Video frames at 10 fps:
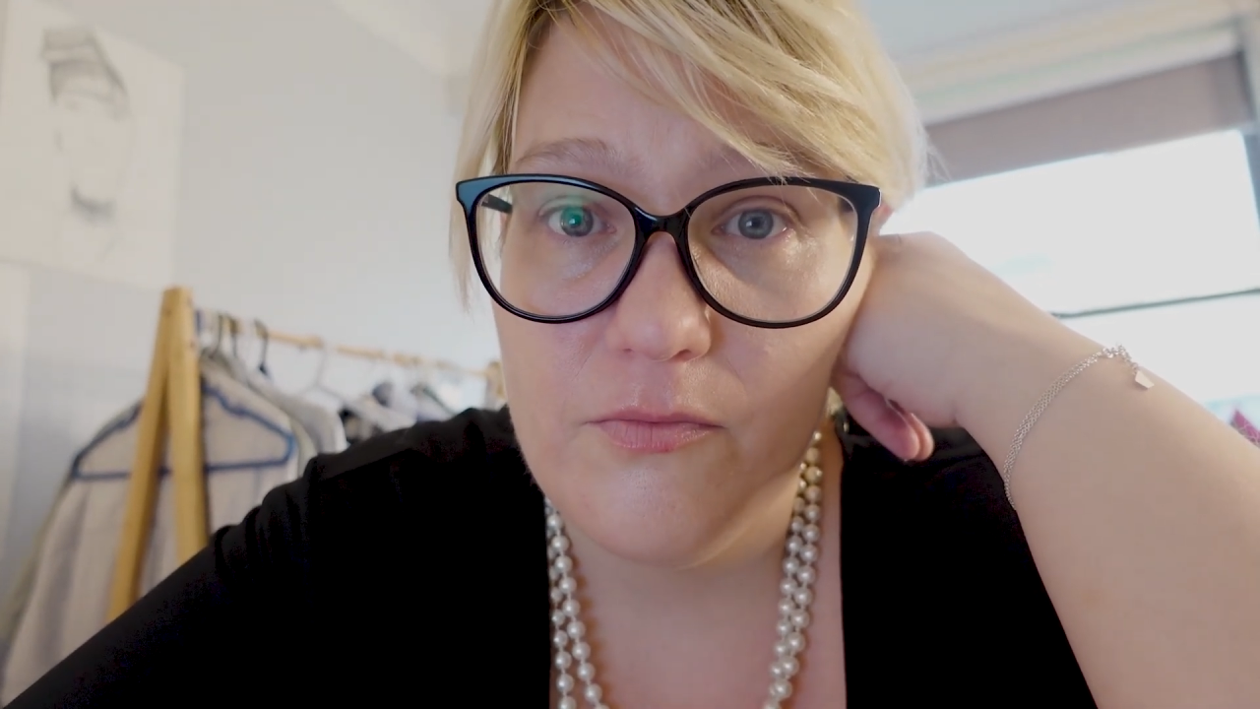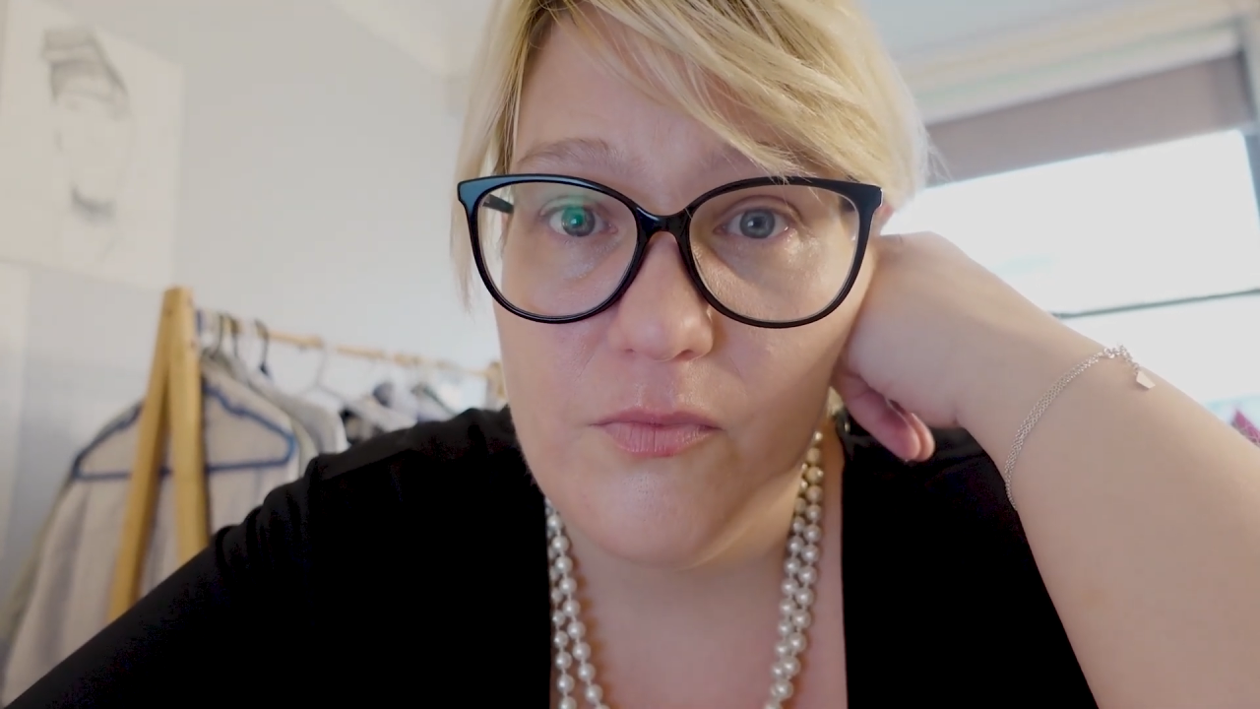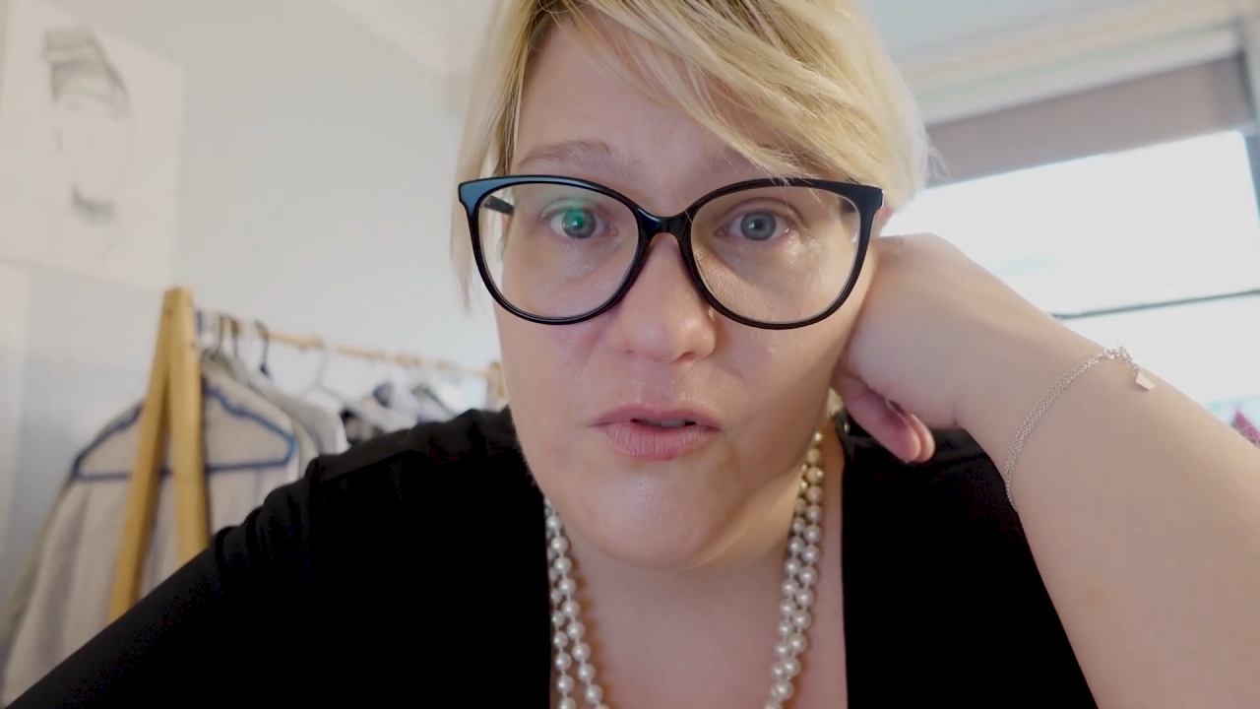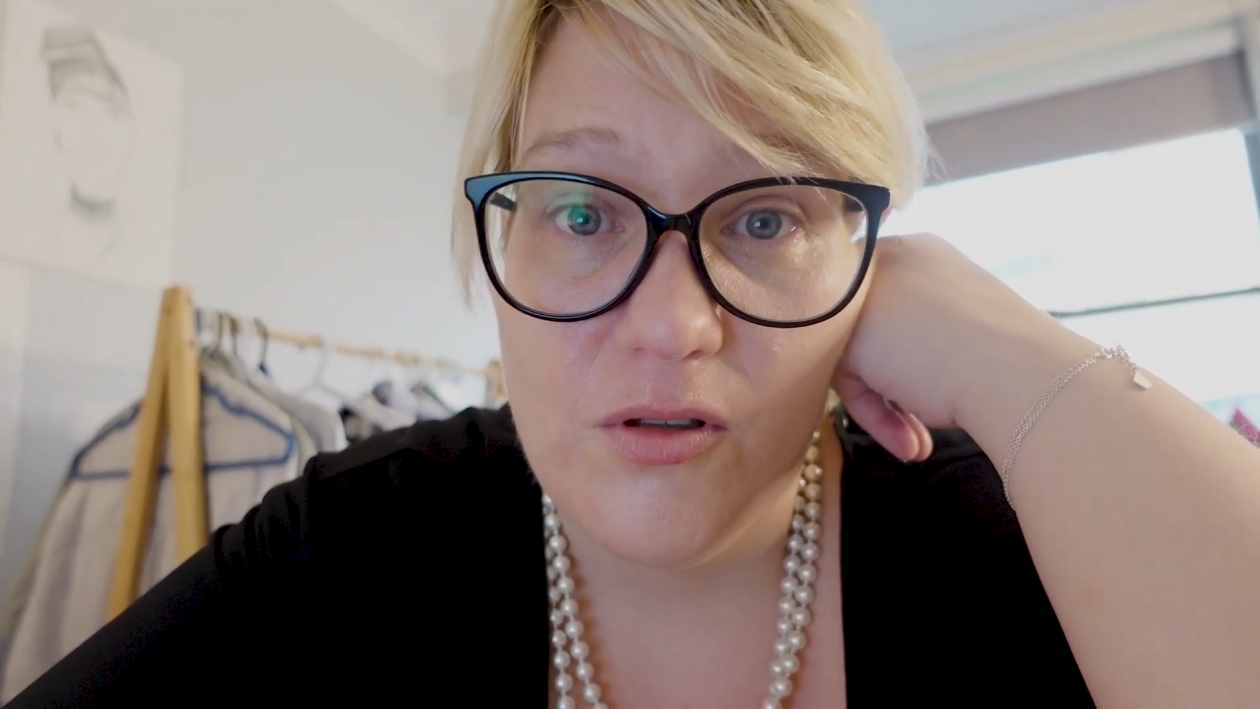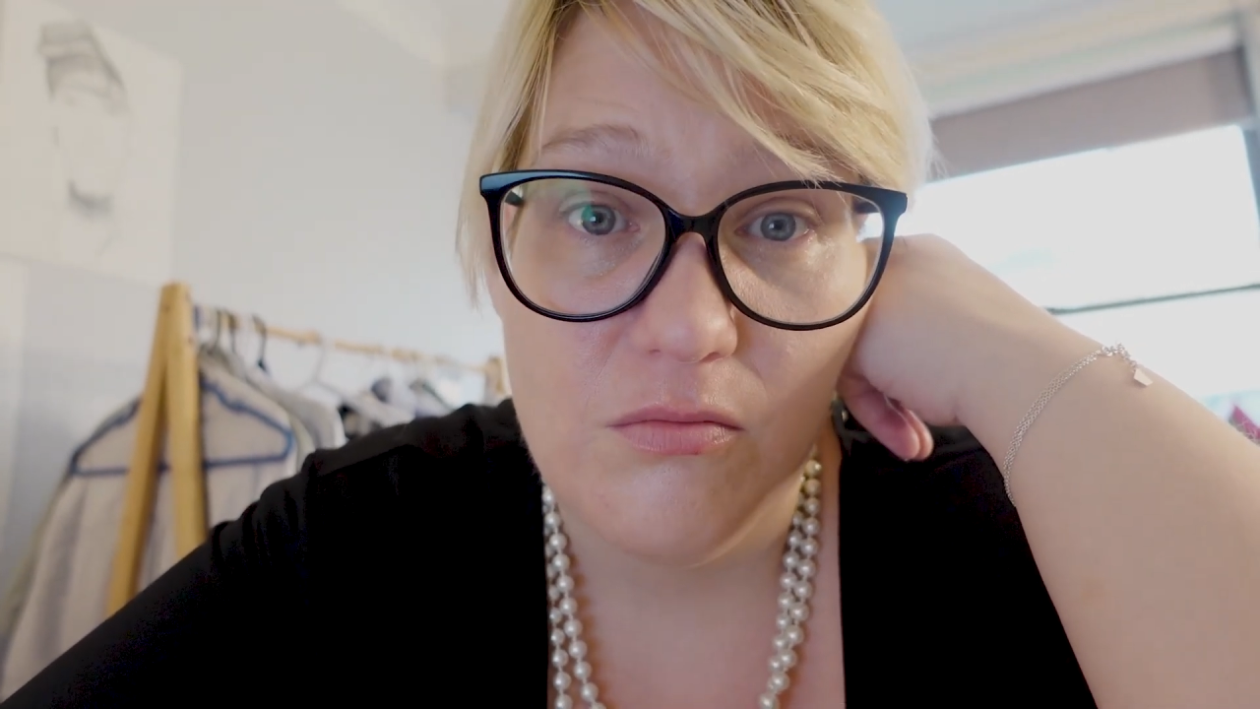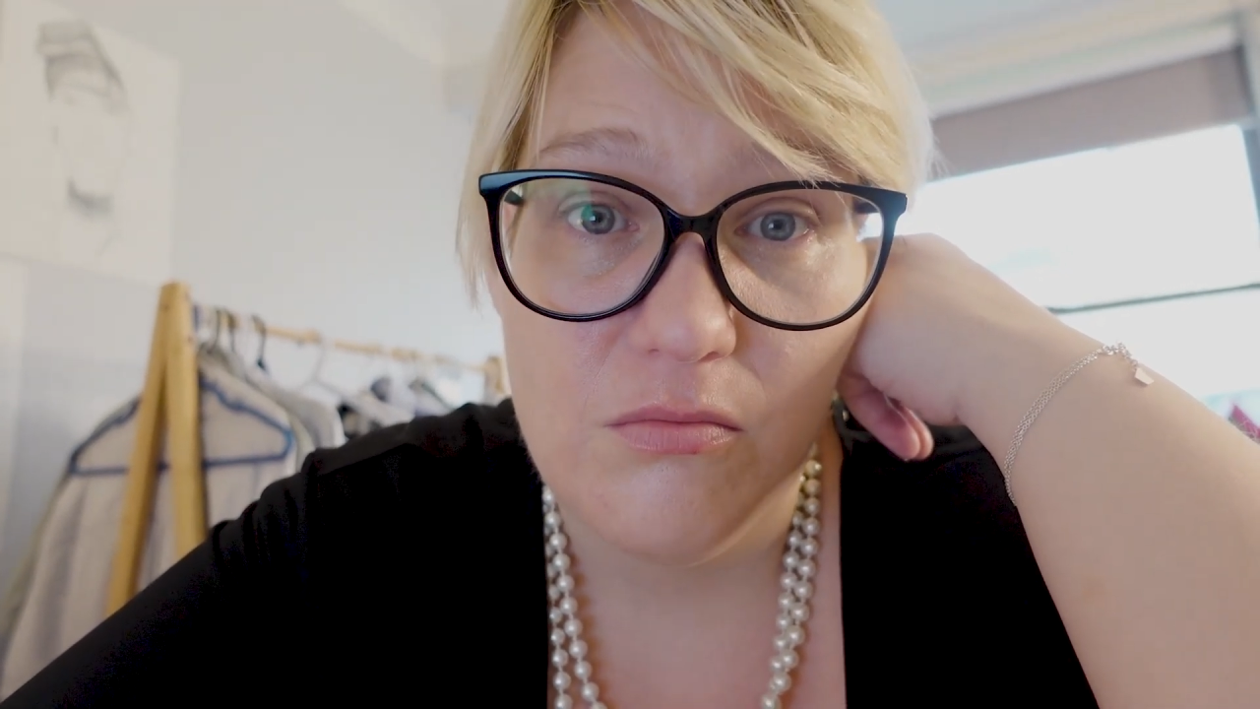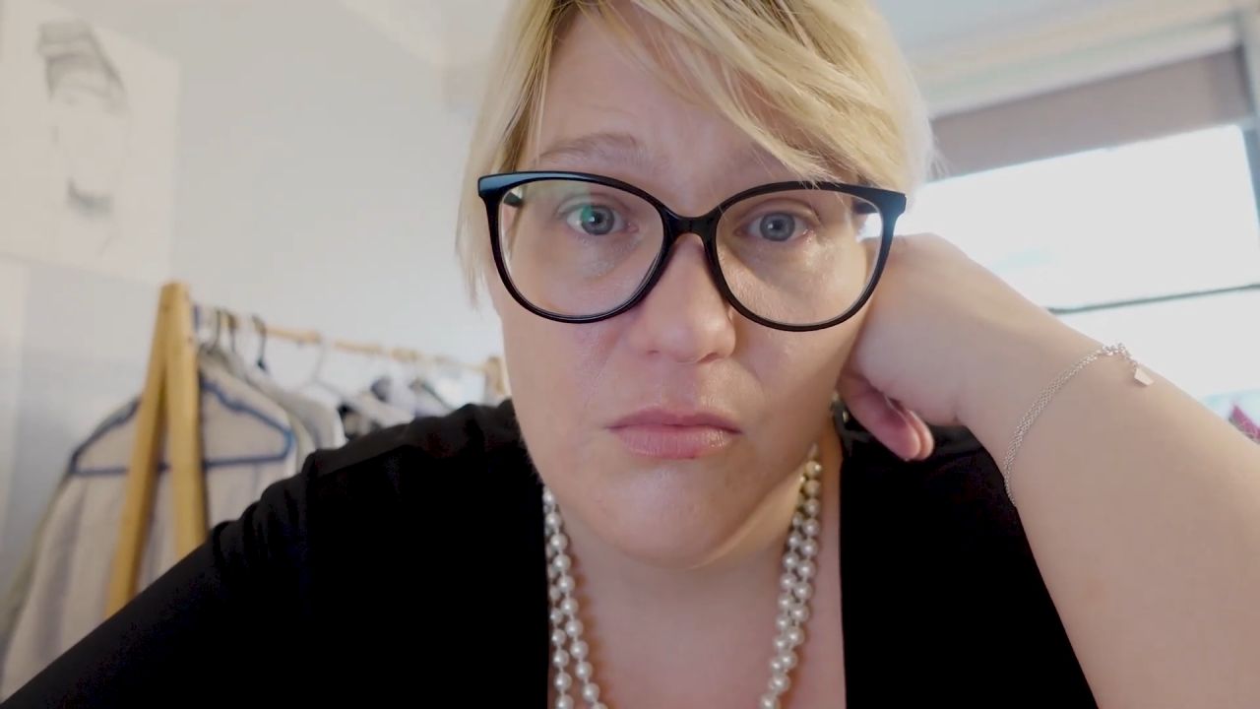for a